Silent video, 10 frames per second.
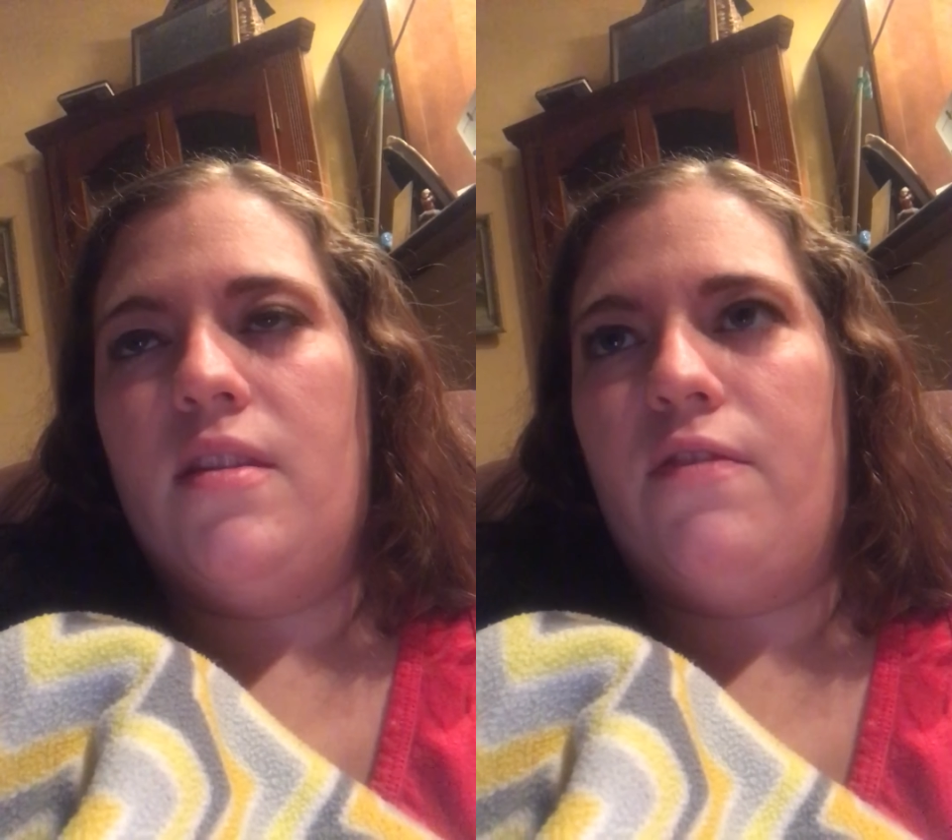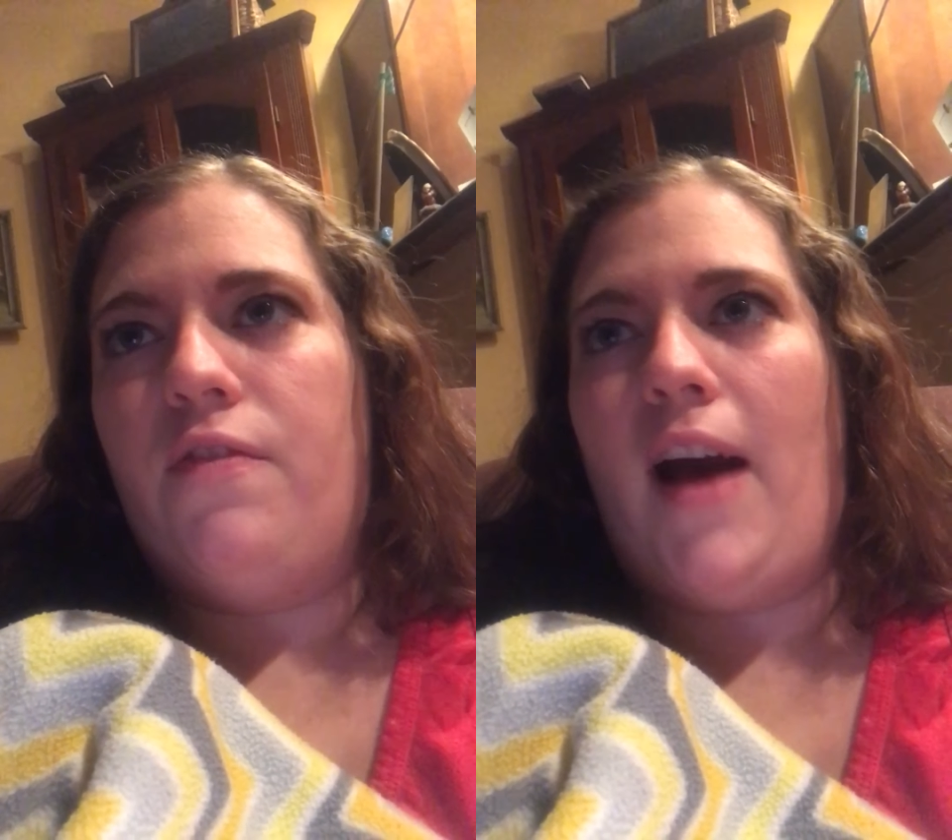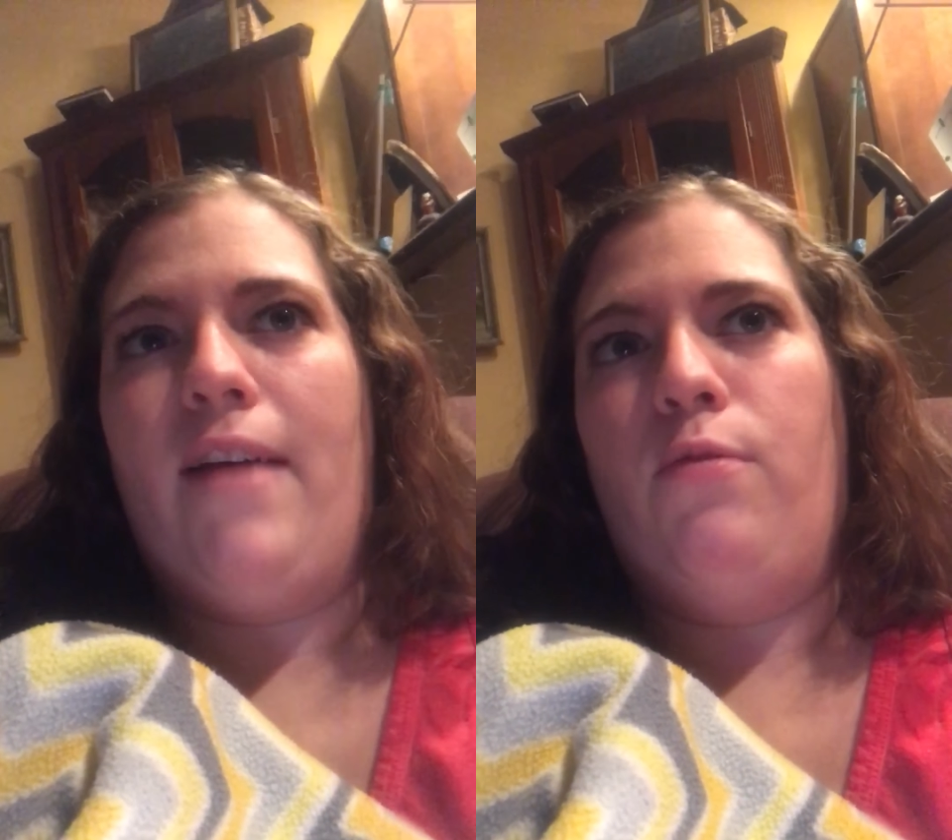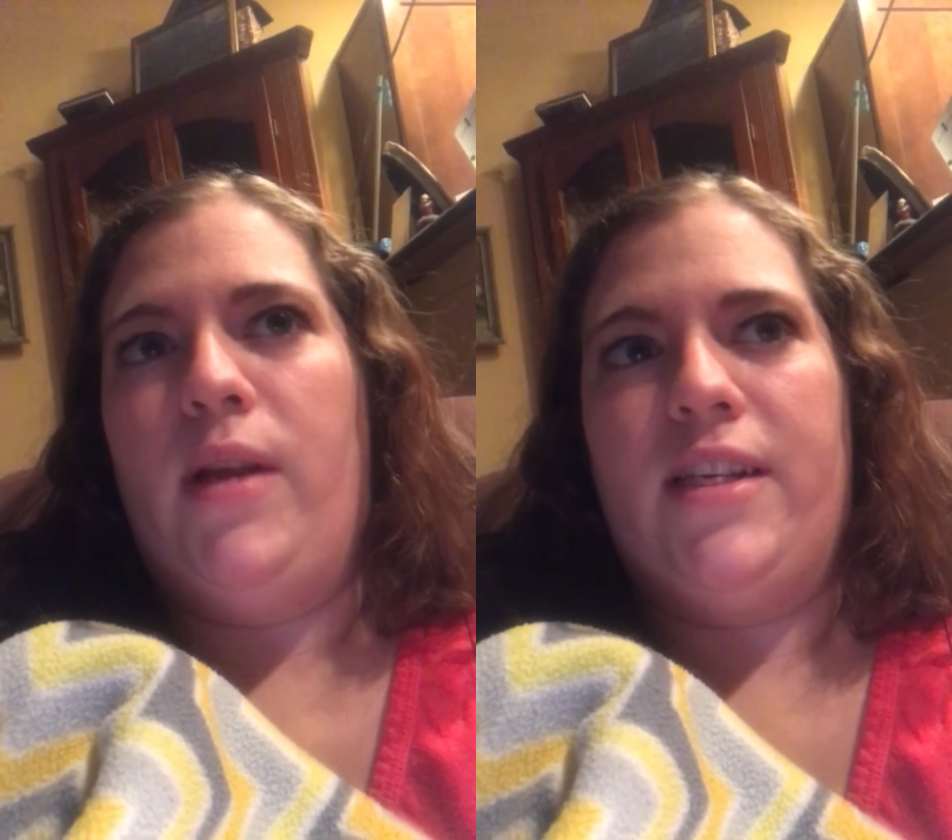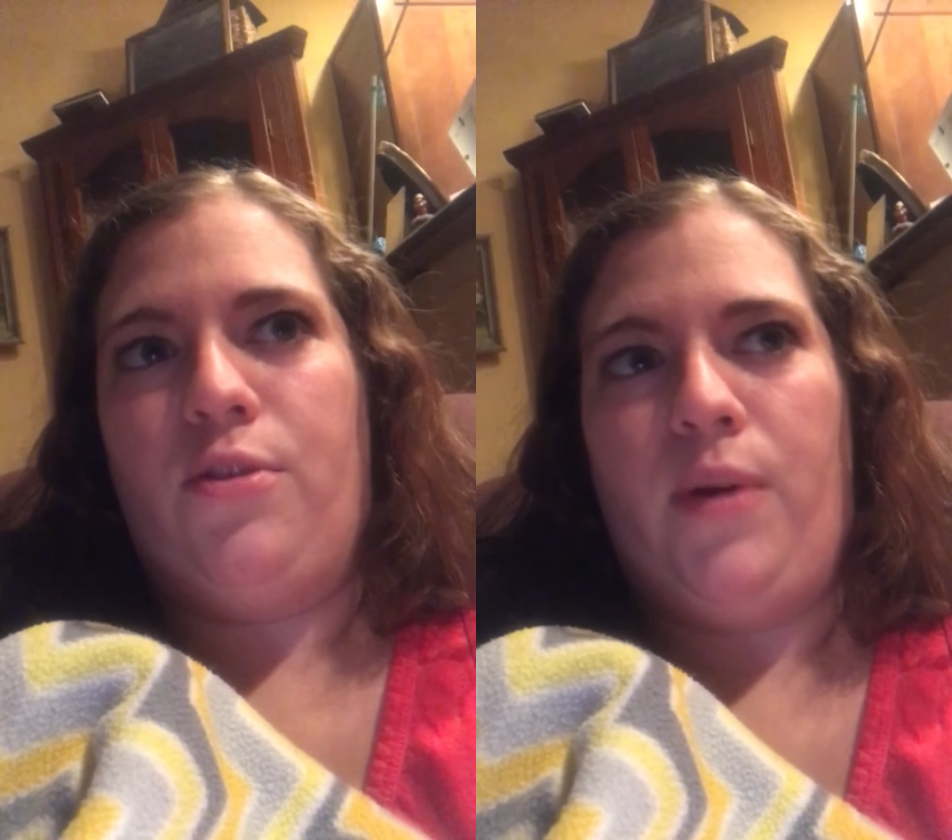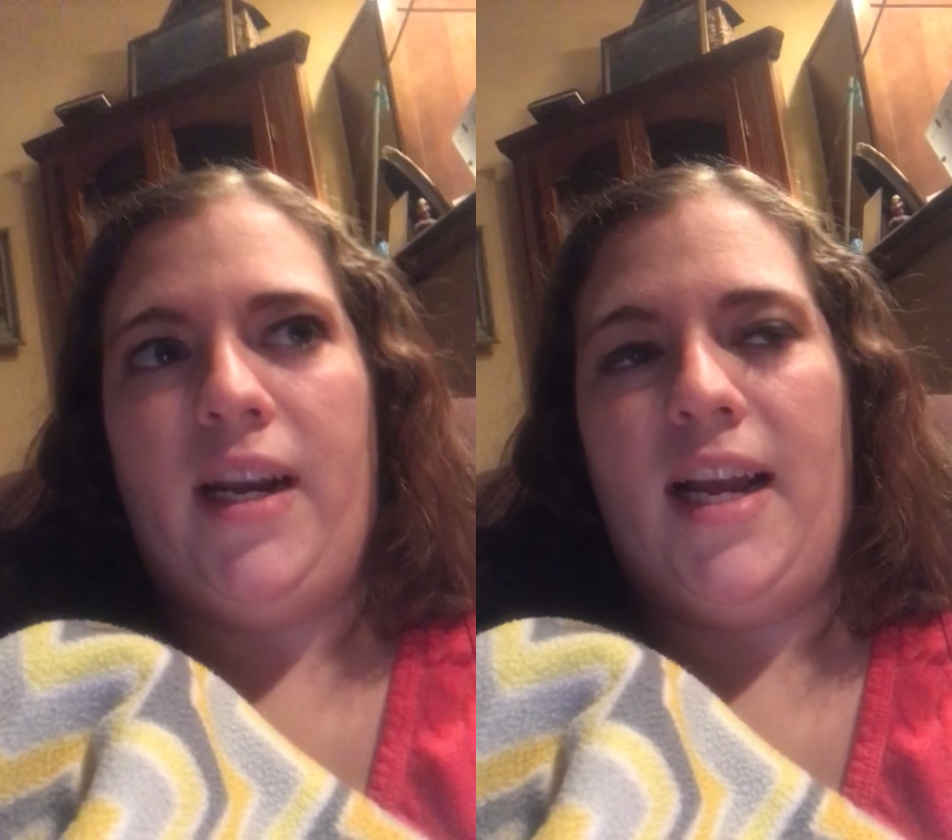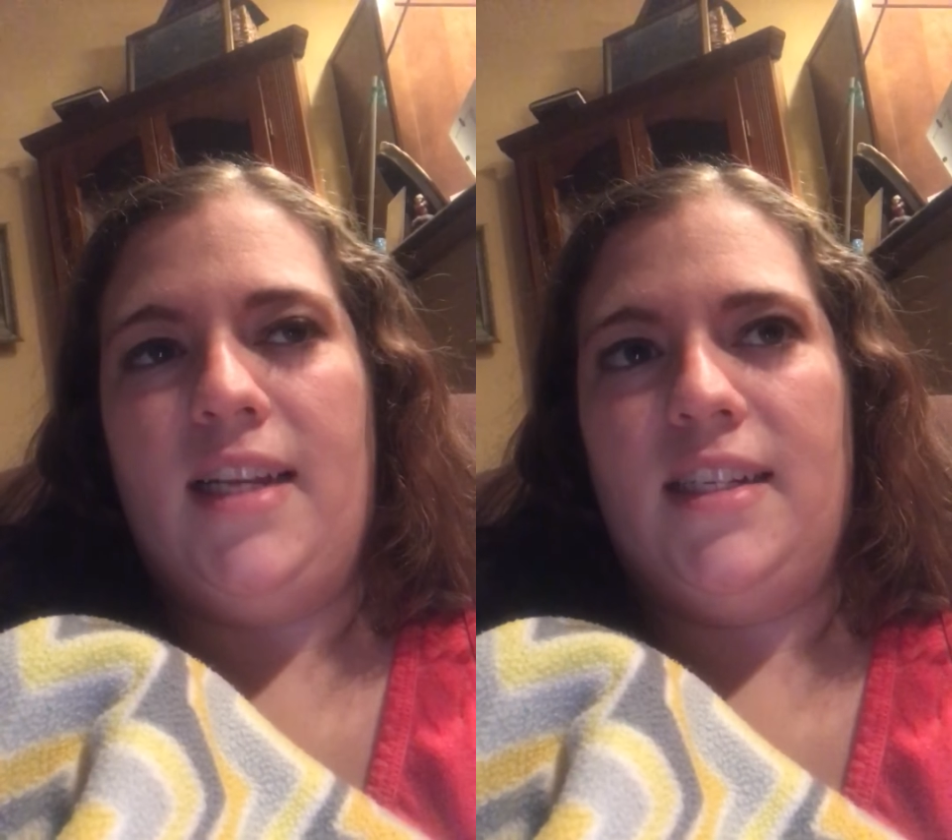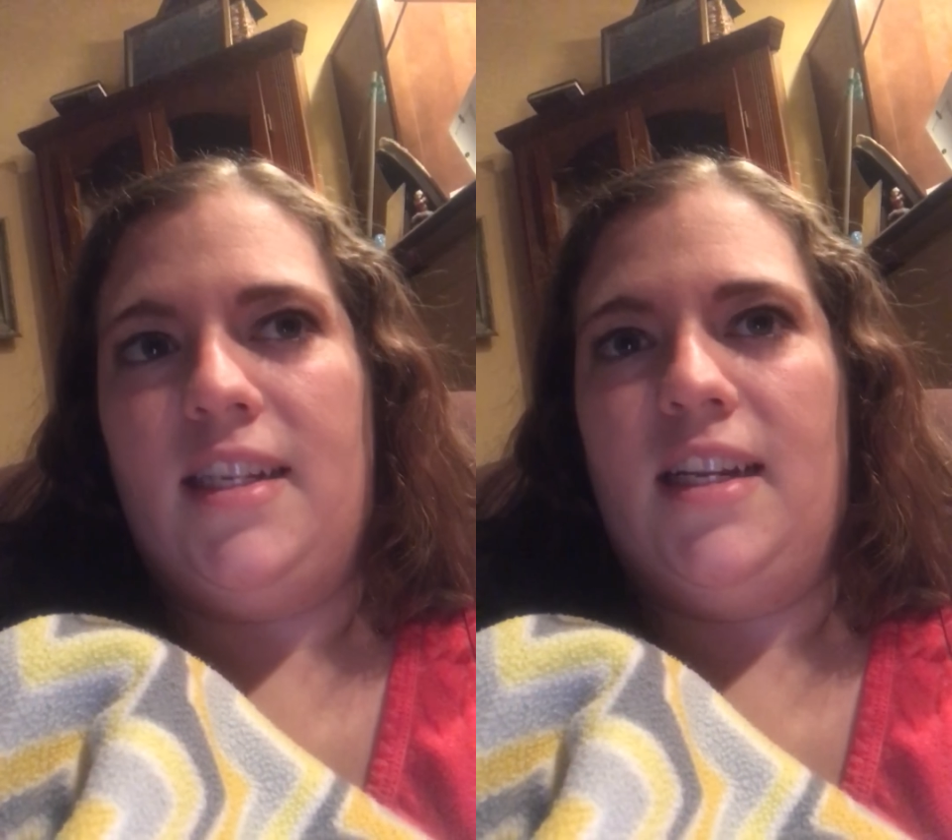5 weeks, 3
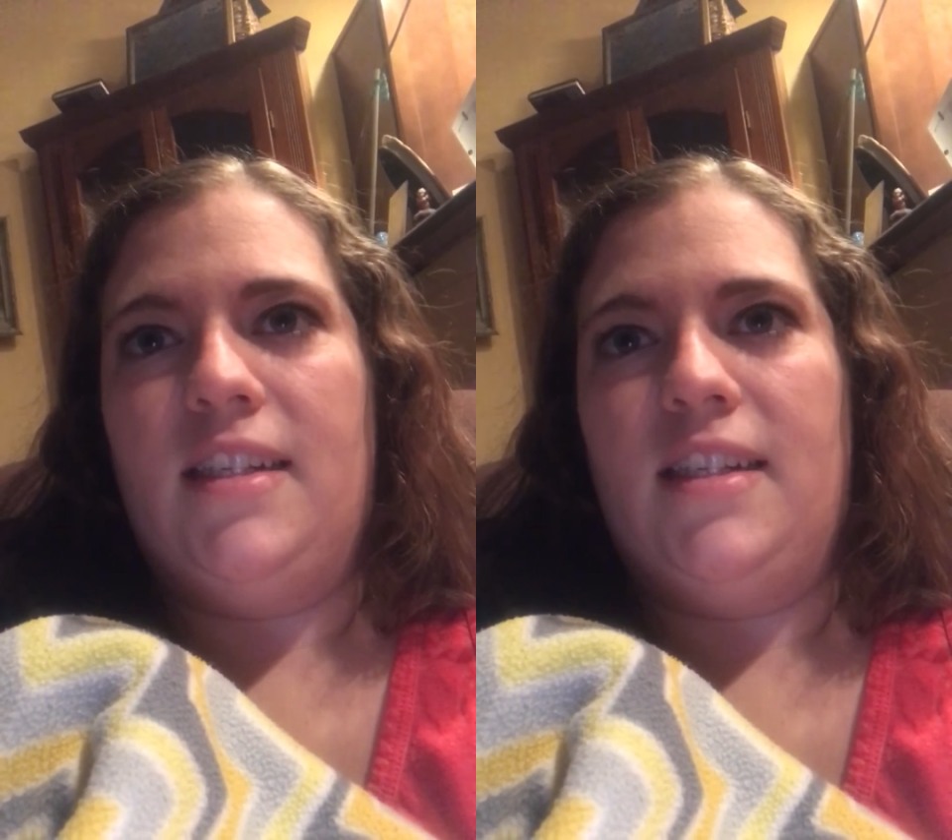days instead of